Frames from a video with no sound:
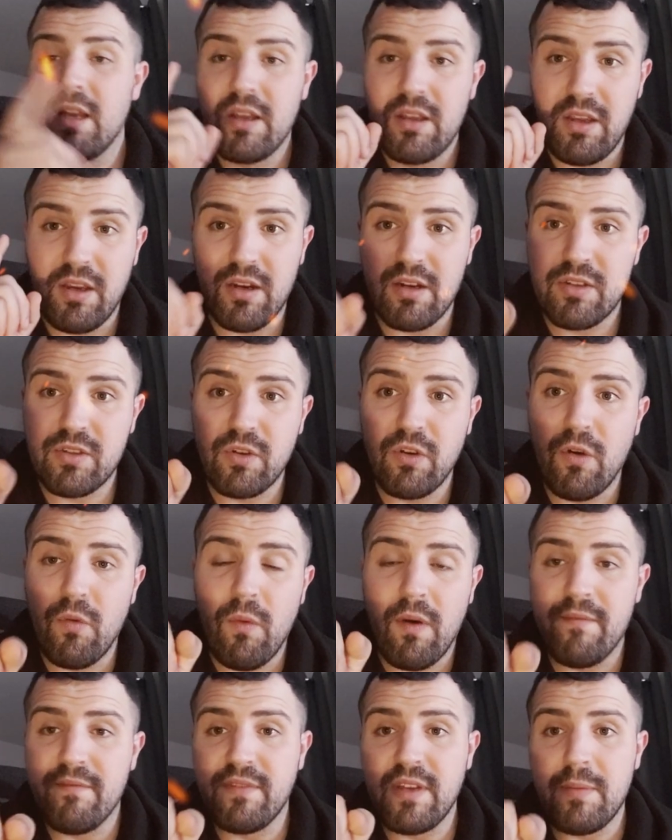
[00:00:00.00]
you're going to score
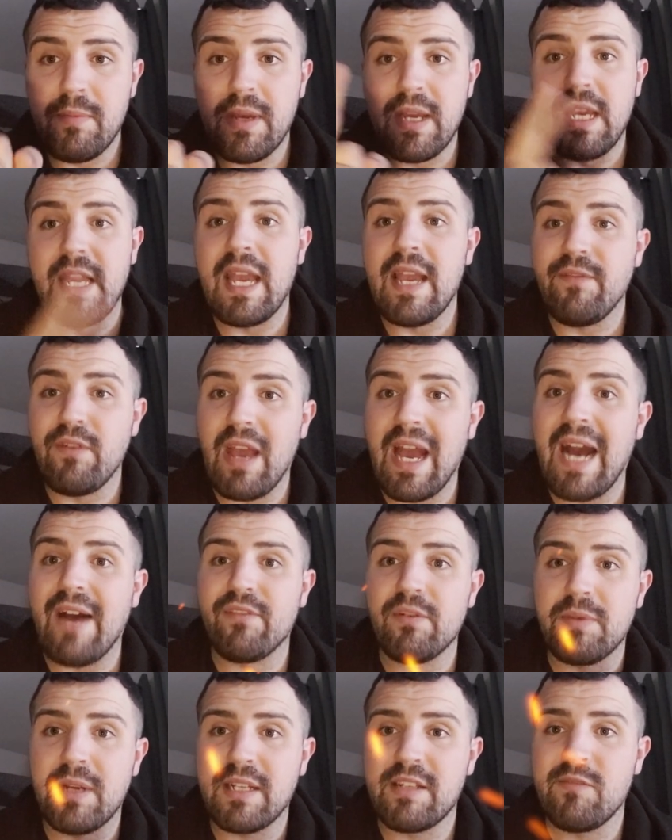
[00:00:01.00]
1 VP if you have
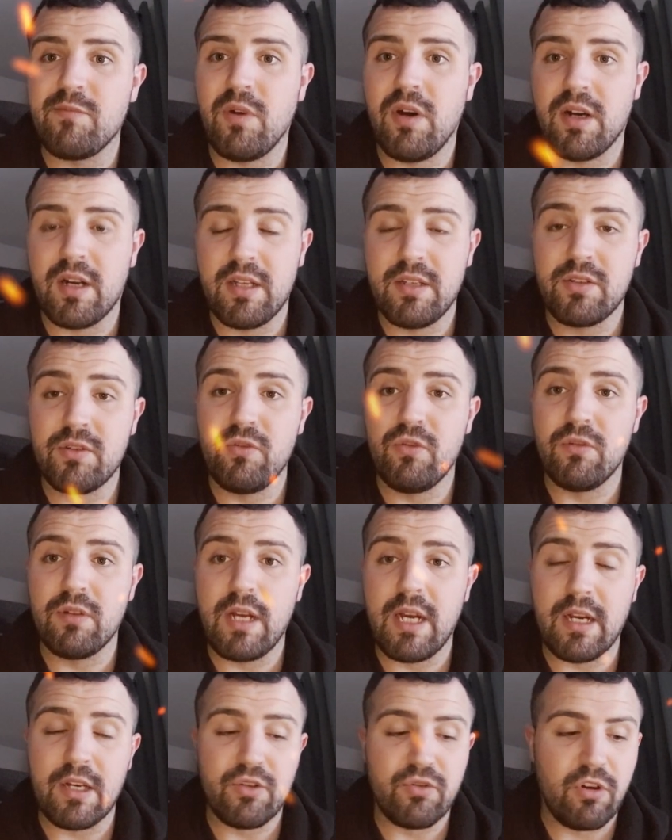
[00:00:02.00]
an objective marker
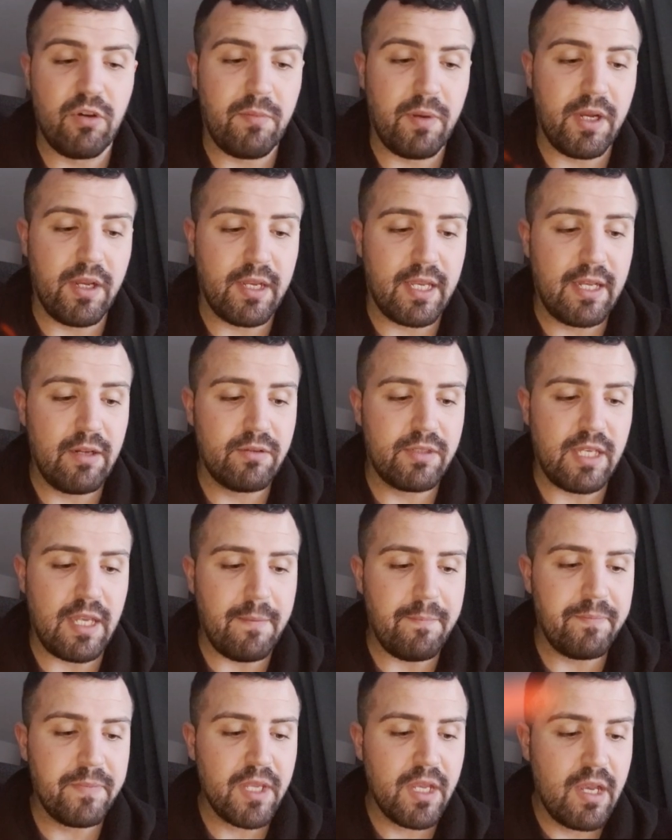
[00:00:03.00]
controlled by your kill
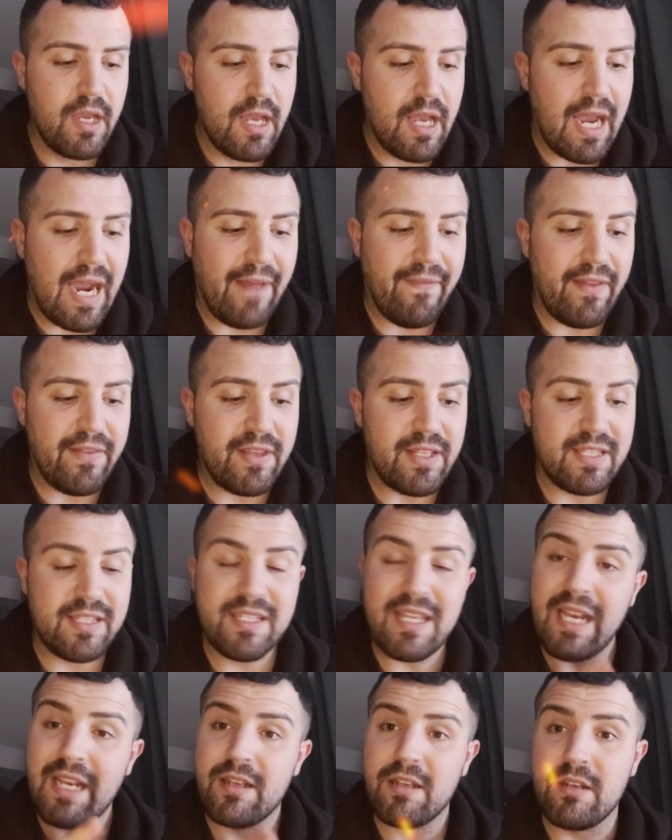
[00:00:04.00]
team. And then the
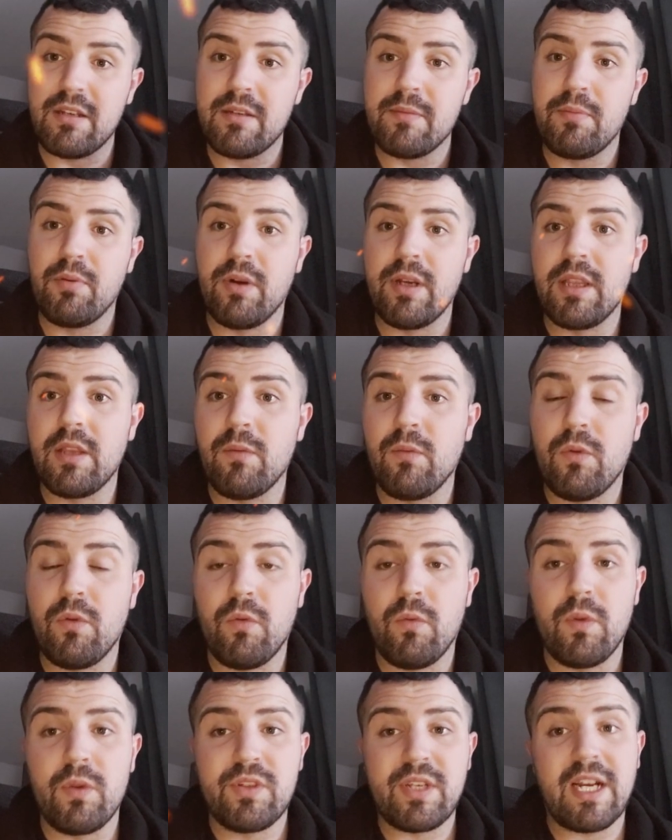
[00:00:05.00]
second point,
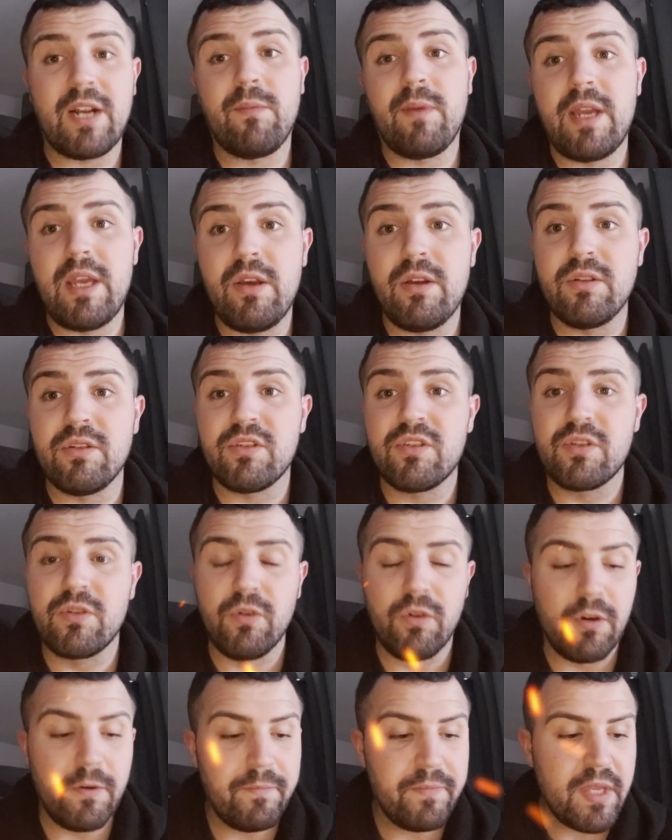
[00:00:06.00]
or the second way you can
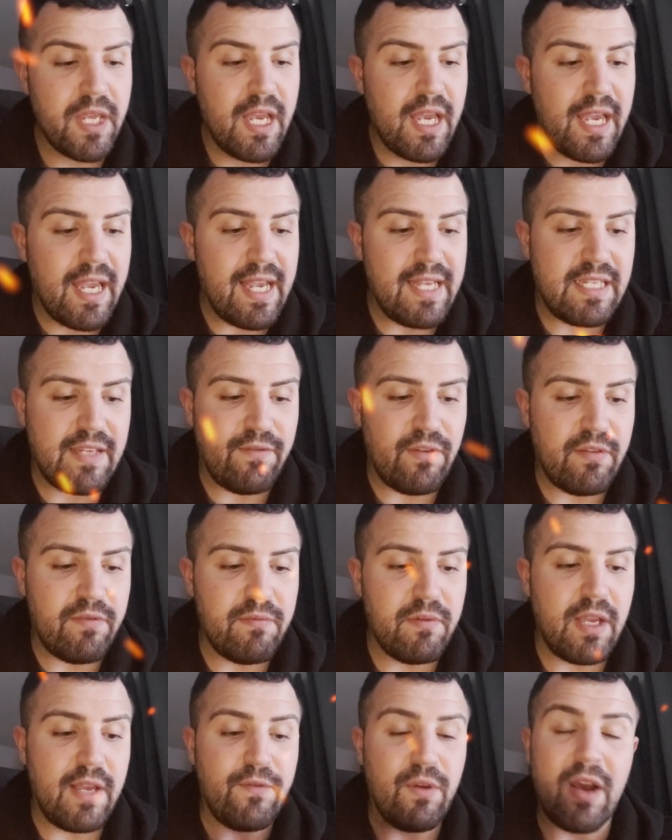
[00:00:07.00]
score, is if
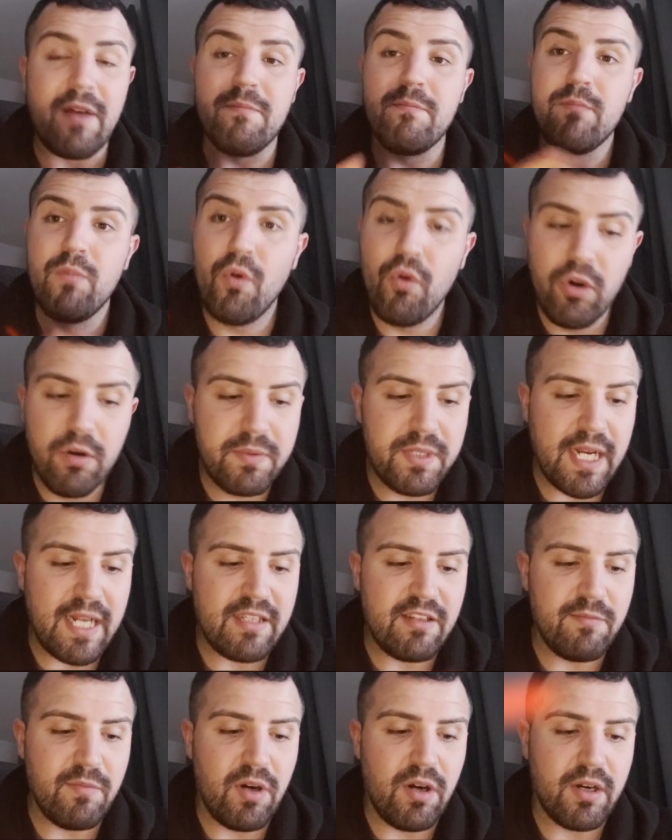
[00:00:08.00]
you have more
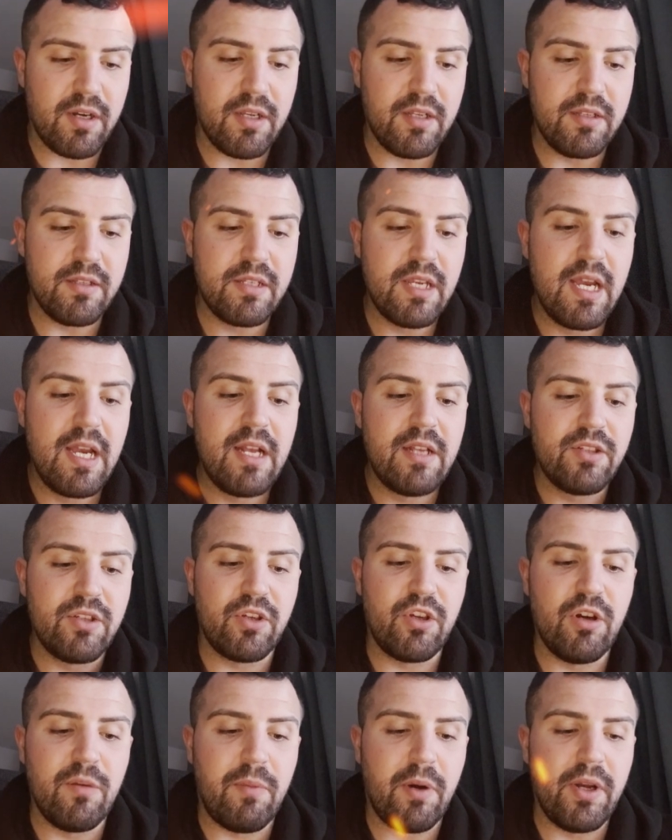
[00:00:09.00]
objective markers
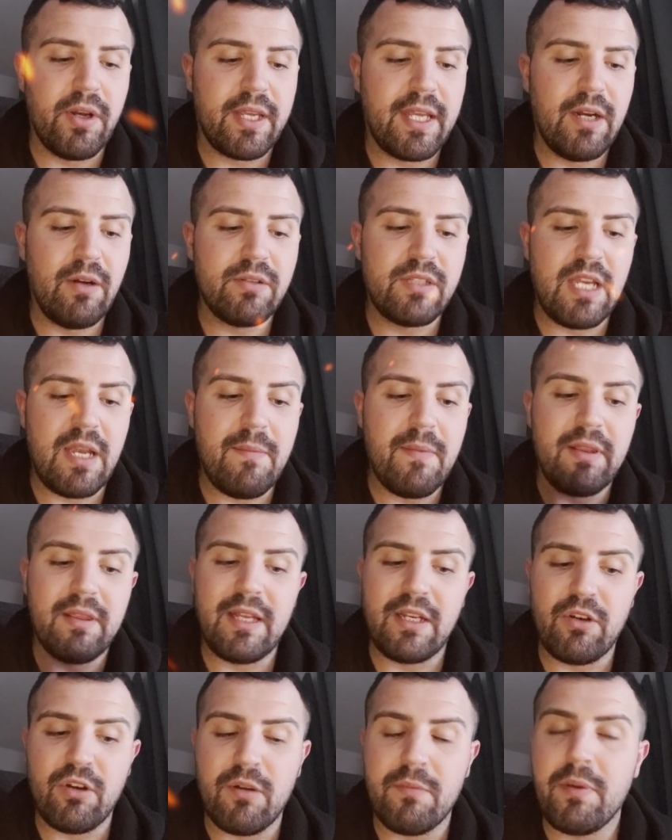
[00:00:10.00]
secured by your kill team
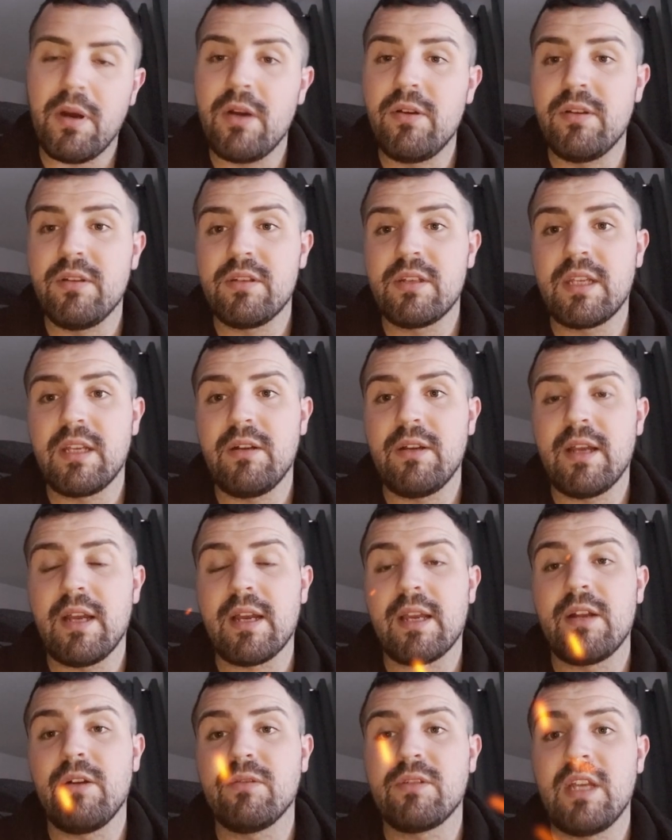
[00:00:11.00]
than your opponent's
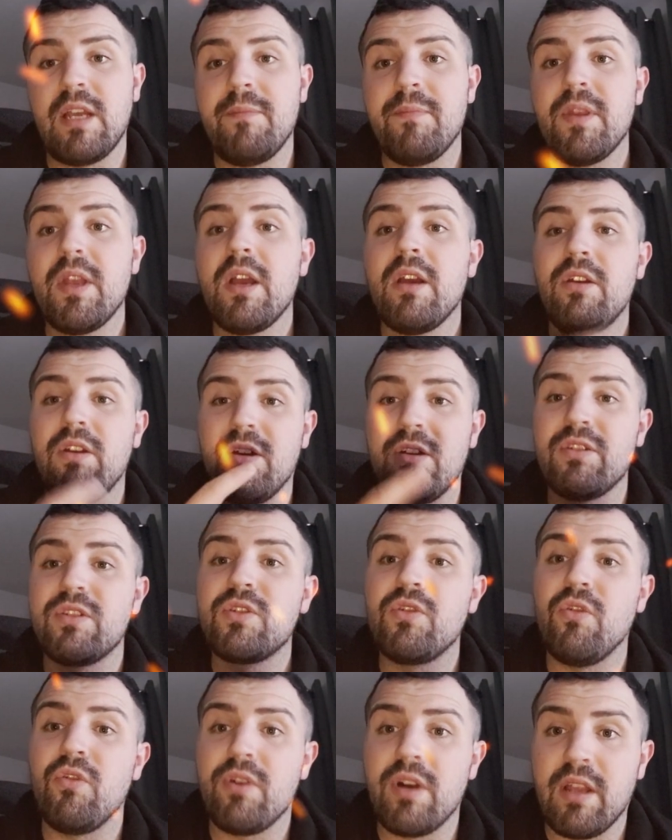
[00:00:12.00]
kill team, you're going to
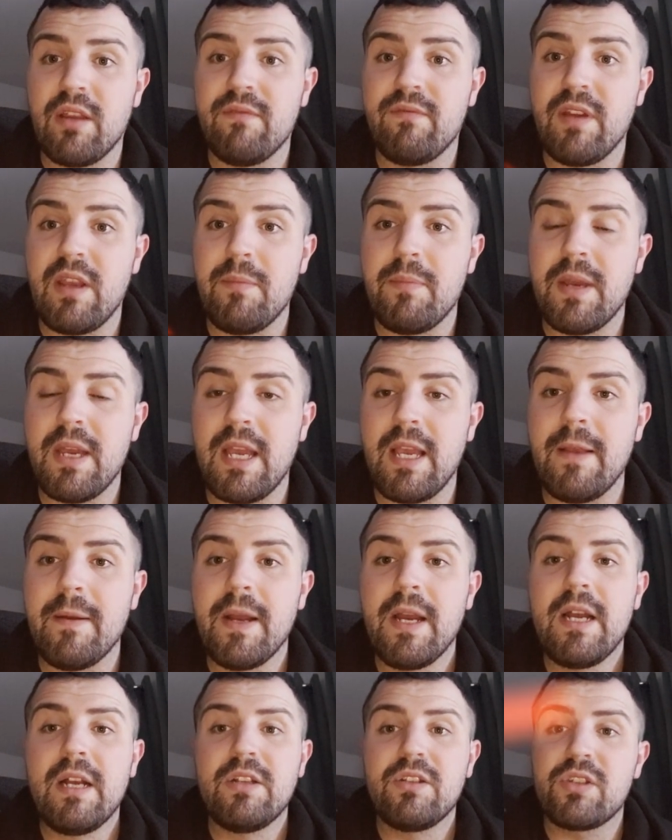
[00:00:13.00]
score another VP.
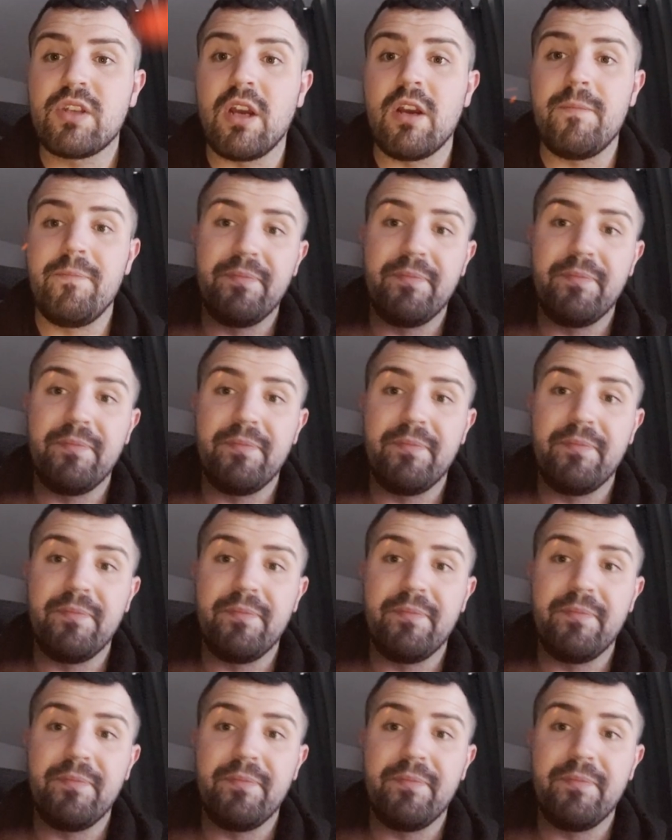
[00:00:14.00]
So